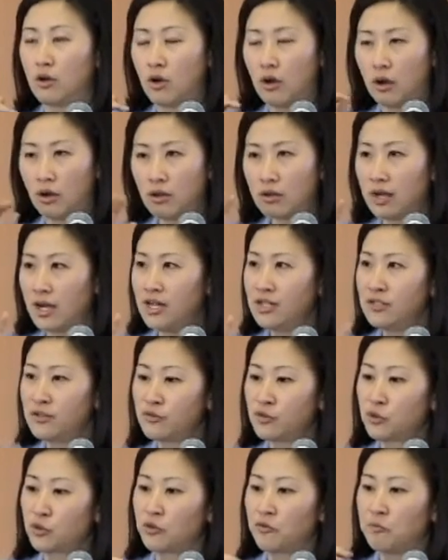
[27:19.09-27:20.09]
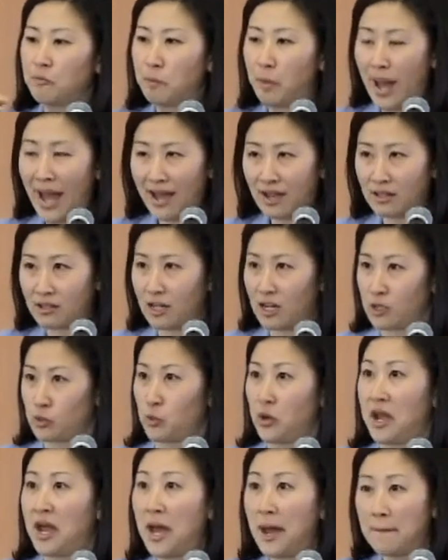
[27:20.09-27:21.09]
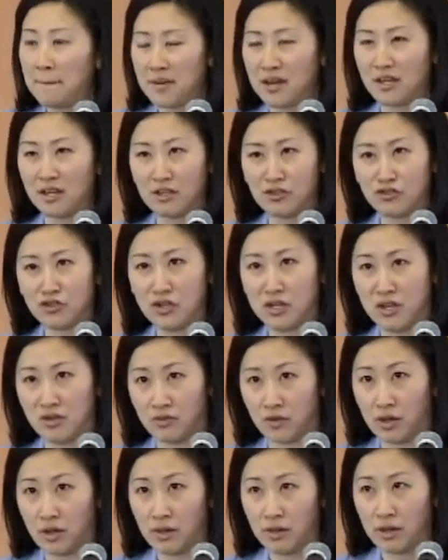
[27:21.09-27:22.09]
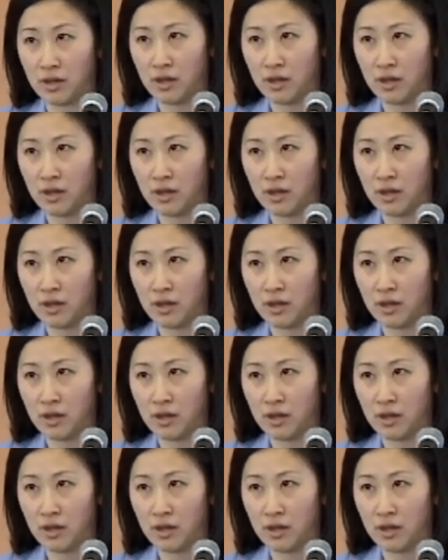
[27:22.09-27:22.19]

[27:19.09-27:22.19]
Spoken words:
all kinds of sort of backlash were happening in Geneva.